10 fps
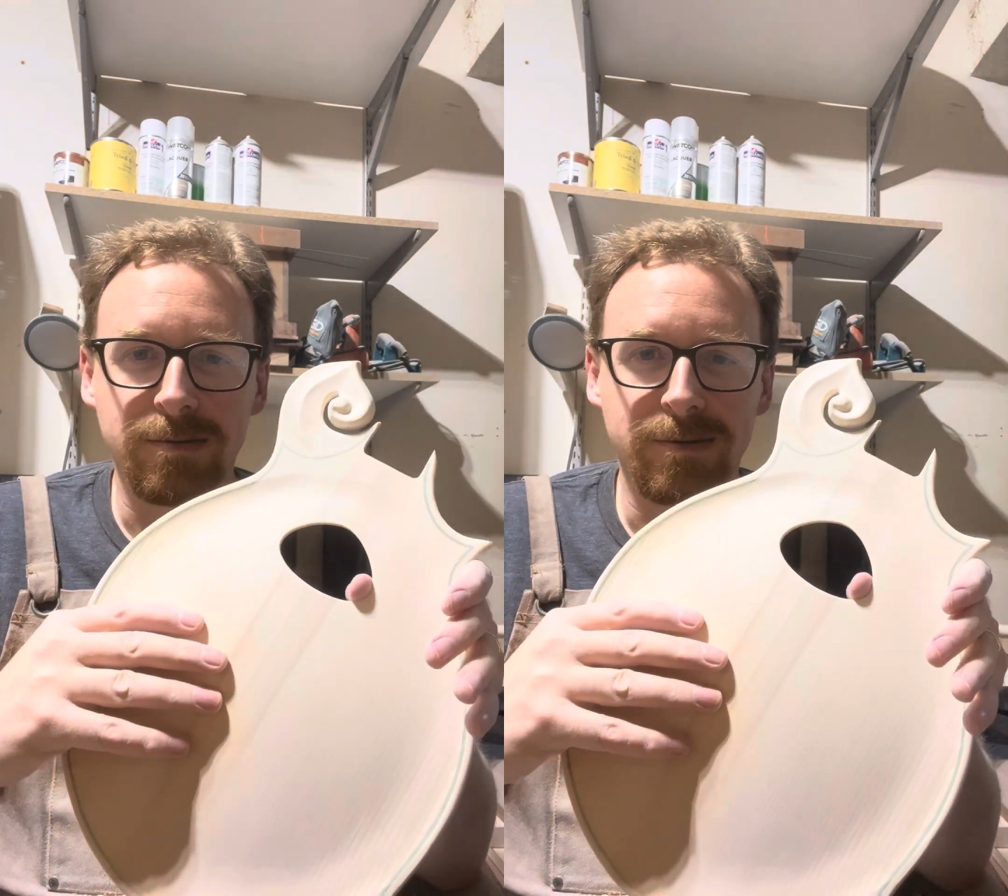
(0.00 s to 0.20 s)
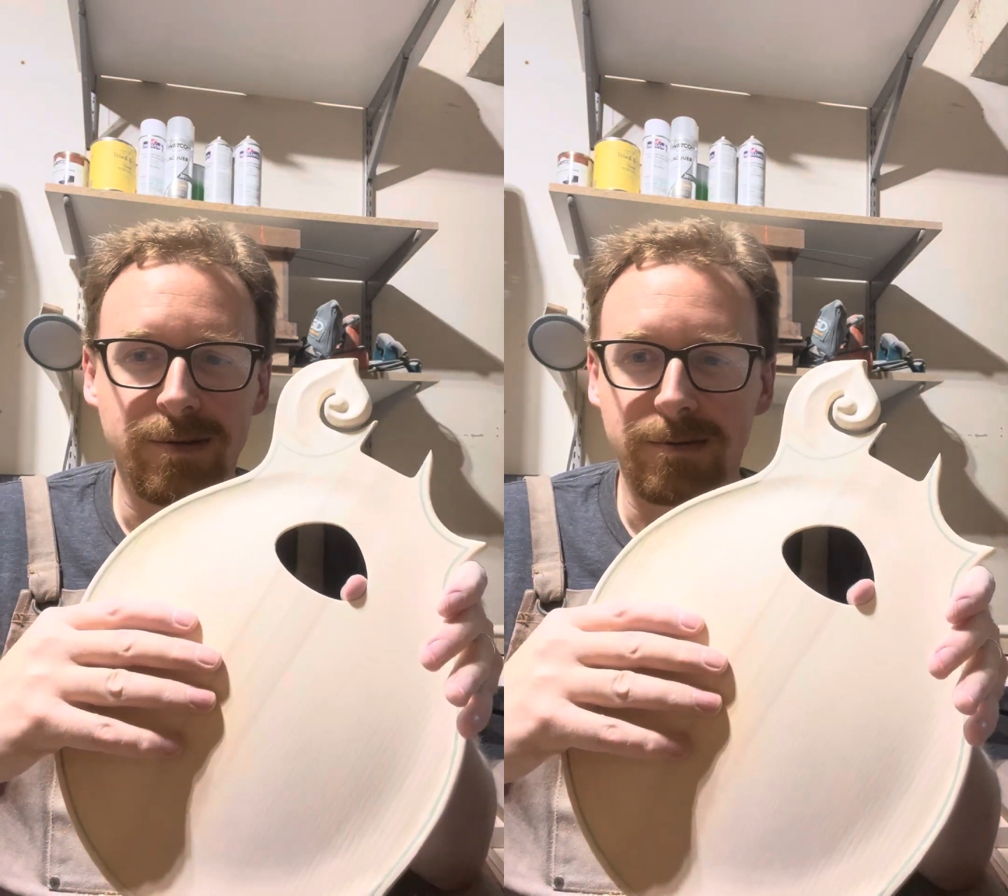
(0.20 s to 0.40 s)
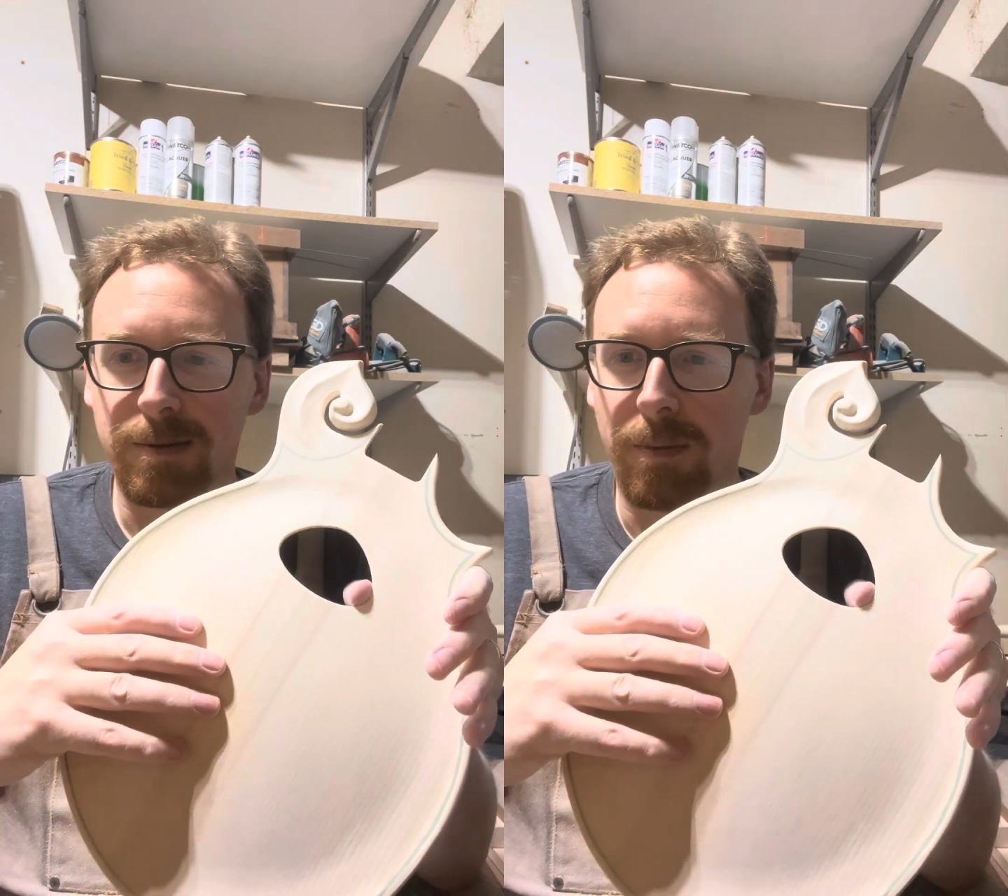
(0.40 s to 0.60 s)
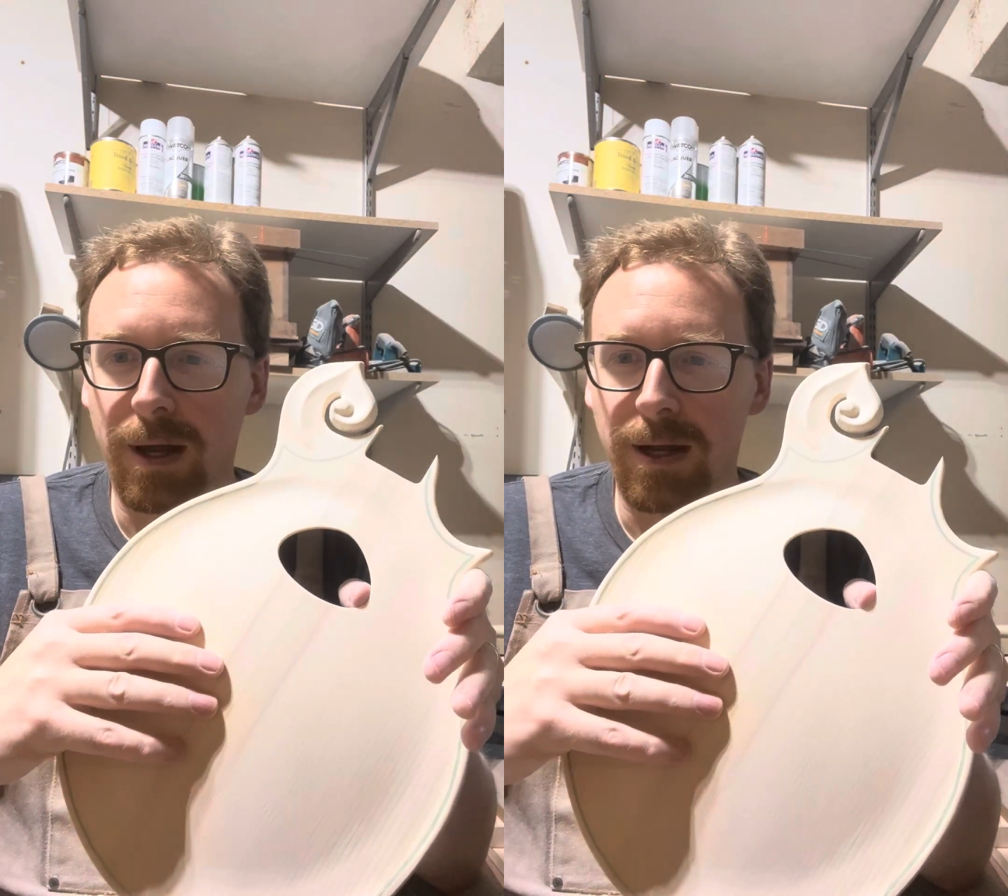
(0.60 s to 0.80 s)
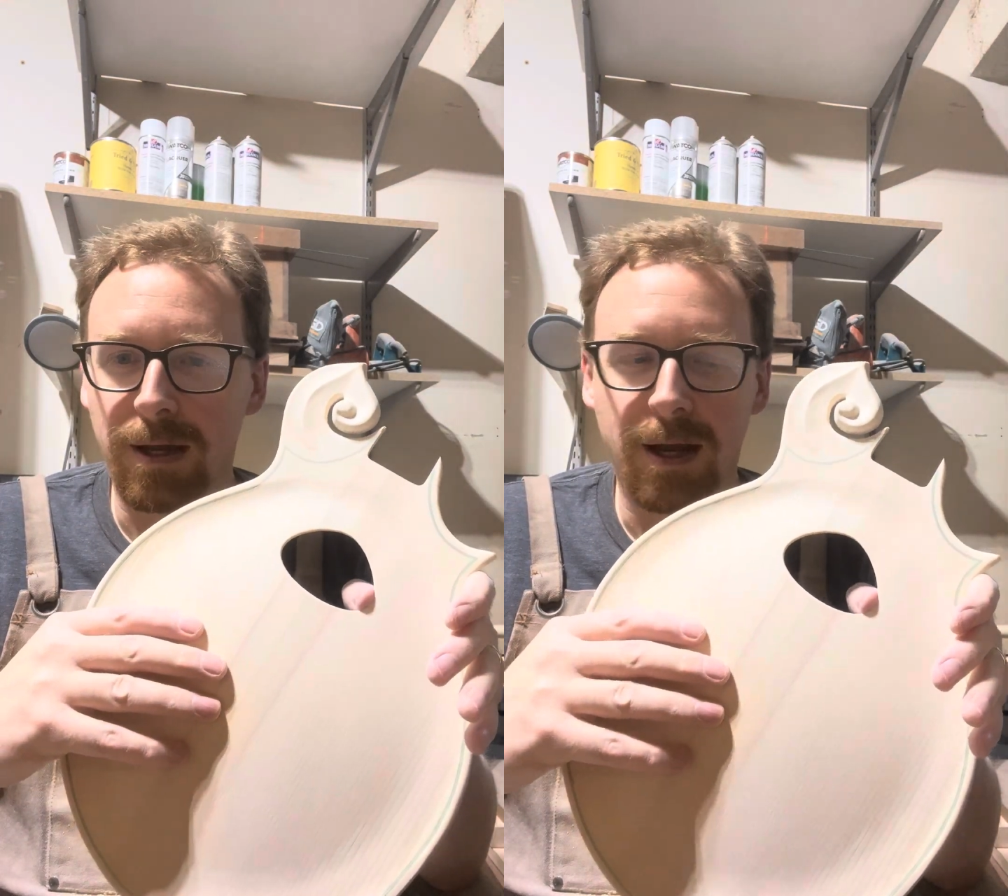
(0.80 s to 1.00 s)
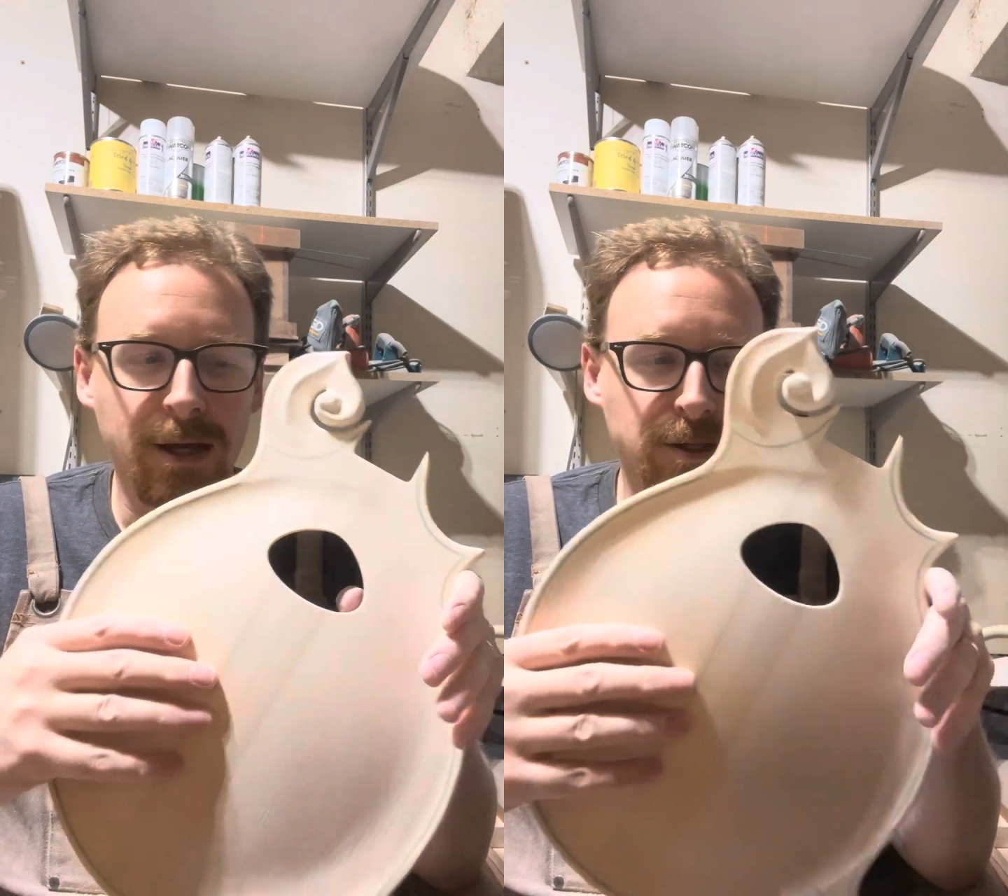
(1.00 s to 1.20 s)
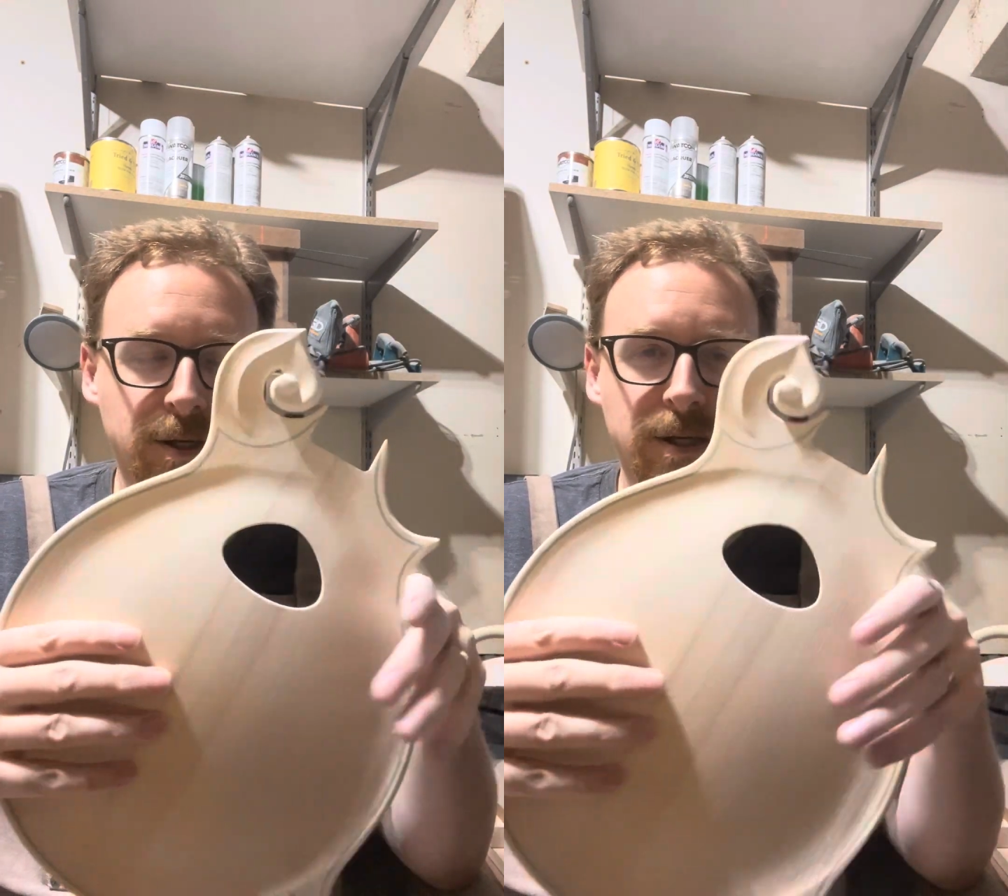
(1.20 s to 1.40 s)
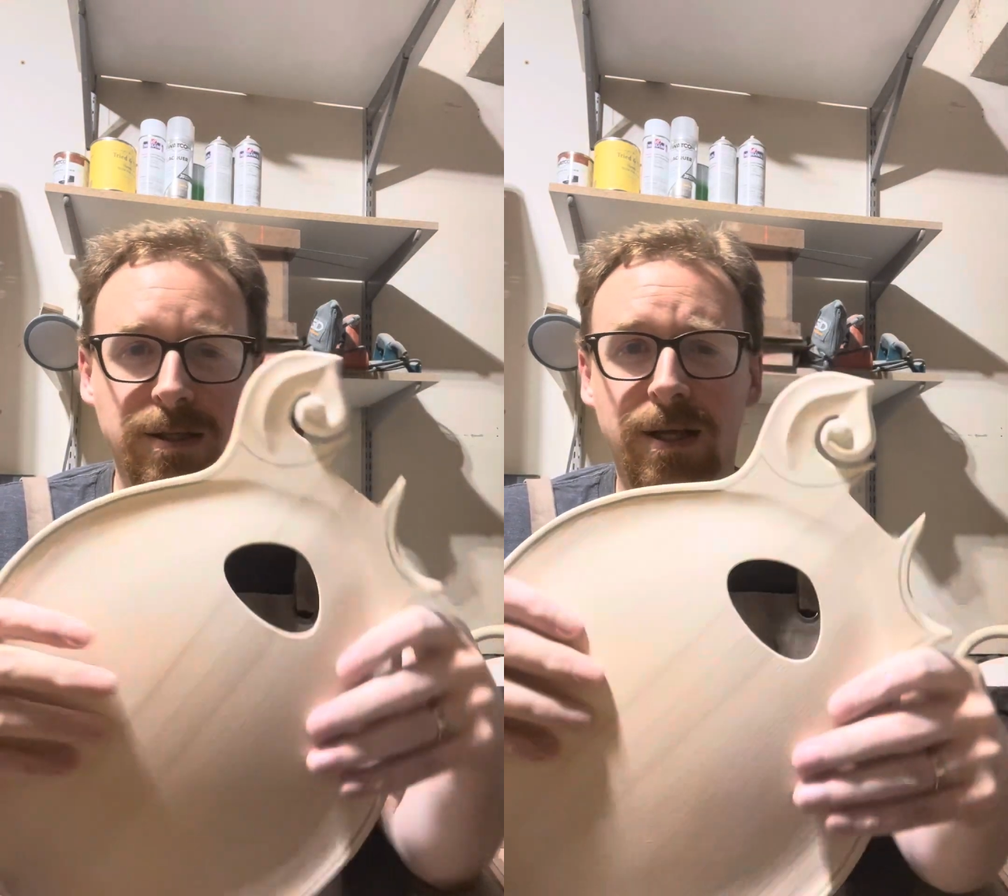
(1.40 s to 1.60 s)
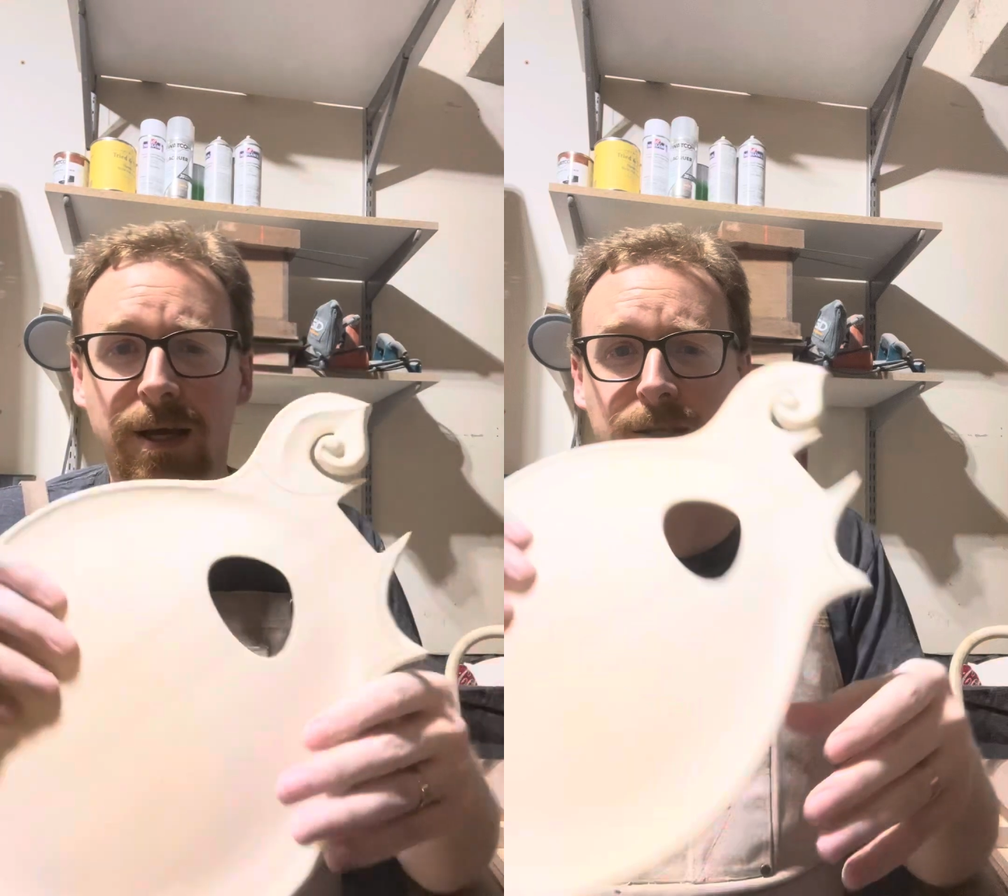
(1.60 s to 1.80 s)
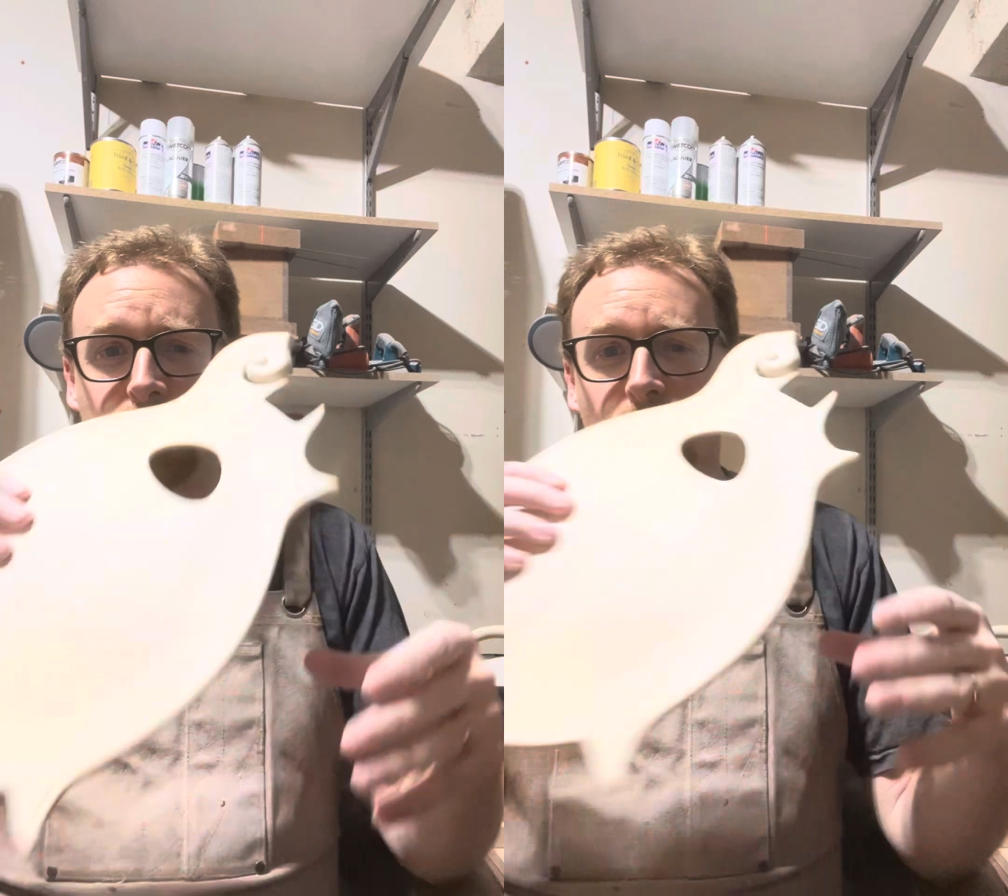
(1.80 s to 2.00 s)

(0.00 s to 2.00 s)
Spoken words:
you know, somebody in Asia is taking this